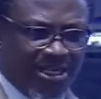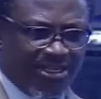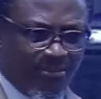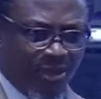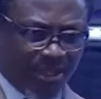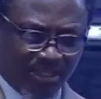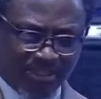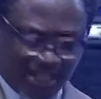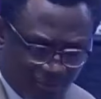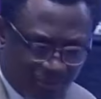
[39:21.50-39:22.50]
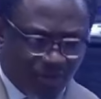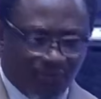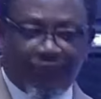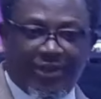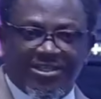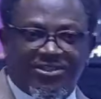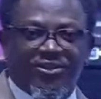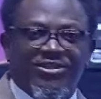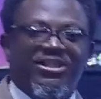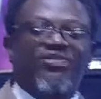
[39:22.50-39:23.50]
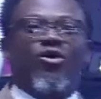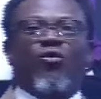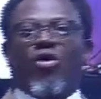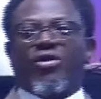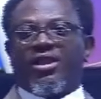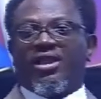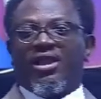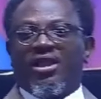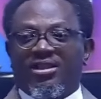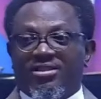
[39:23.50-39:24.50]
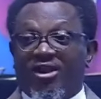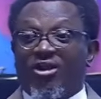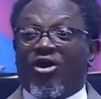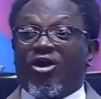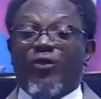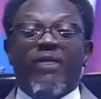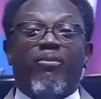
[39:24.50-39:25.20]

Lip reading: tell the boy, now you be offering. So he said, don't worry. The Lord will